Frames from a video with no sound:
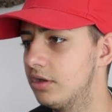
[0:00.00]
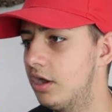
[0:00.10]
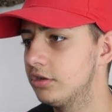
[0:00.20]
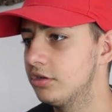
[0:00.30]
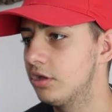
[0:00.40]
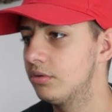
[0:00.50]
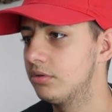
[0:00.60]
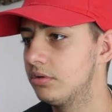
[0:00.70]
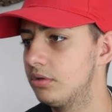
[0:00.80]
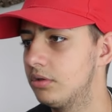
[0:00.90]
I don't know.
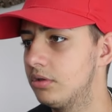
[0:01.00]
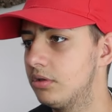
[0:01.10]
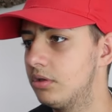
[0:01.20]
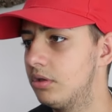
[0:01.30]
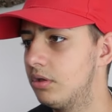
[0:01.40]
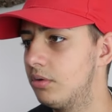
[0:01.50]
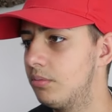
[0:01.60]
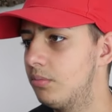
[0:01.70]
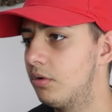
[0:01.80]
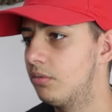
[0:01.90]

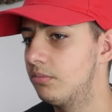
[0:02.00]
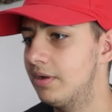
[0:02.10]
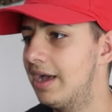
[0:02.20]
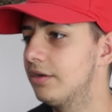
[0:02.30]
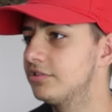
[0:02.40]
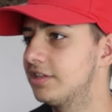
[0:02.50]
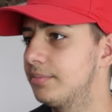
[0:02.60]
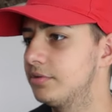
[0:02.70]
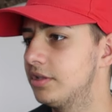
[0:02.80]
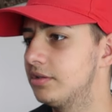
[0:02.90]
Well, how has this
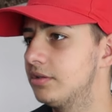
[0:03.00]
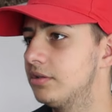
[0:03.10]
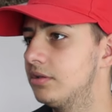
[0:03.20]
happened then?